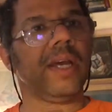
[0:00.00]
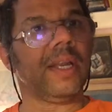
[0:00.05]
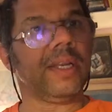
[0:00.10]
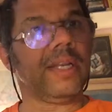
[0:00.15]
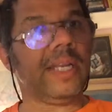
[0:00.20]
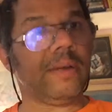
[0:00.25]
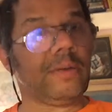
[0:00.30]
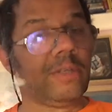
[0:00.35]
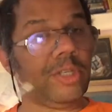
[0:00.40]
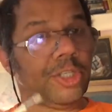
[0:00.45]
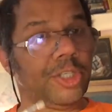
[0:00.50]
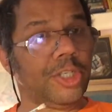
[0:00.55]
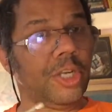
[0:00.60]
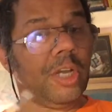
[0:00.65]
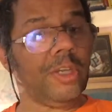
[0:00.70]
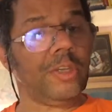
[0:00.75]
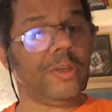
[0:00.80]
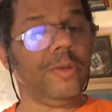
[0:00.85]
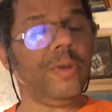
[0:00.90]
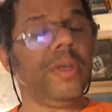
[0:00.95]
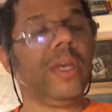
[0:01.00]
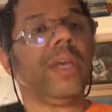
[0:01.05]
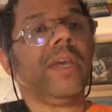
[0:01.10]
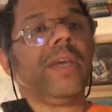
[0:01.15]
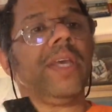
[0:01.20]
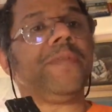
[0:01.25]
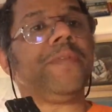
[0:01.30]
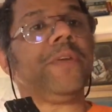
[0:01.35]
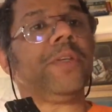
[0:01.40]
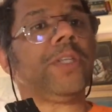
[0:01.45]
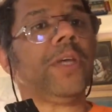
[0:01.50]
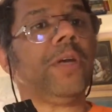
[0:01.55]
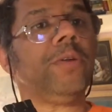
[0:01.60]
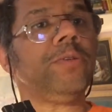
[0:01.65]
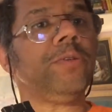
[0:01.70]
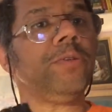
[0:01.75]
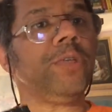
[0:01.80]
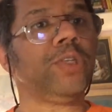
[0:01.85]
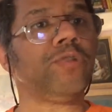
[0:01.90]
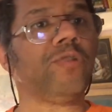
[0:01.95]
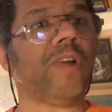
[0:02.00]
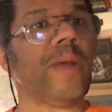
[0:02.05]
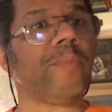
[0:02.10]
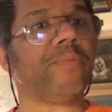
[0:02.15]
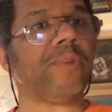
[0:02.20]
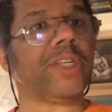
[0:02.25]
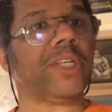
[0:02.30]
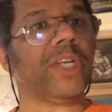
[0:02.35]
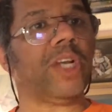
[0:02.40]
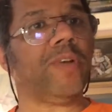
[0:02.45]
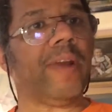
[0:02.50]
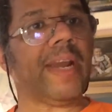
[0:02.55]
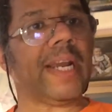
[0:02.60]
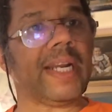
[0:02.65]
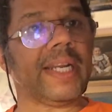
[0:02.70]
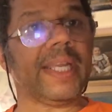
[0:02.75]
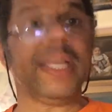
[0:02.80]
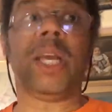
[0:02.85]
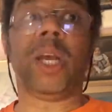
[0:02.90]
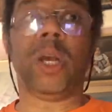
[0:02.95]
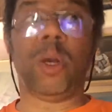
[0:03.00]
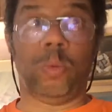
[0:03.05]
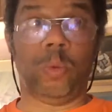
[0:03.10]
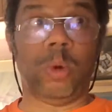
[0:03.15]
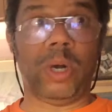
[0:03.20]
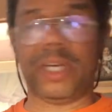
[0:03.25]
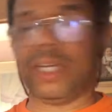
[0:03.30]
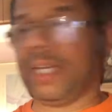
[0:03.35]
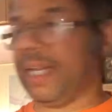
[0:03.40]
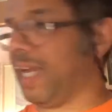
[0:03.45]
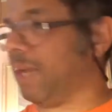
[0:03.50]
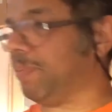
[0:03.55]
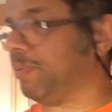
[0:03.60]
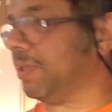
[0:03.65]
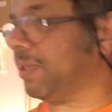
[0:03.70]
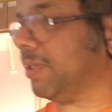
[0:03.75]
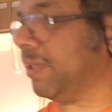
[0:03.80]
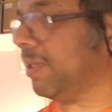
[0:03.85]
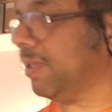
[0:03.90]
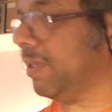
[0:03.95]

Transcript: Now I'm going to show you, if you don't do the dry brushing correctly, what can happen.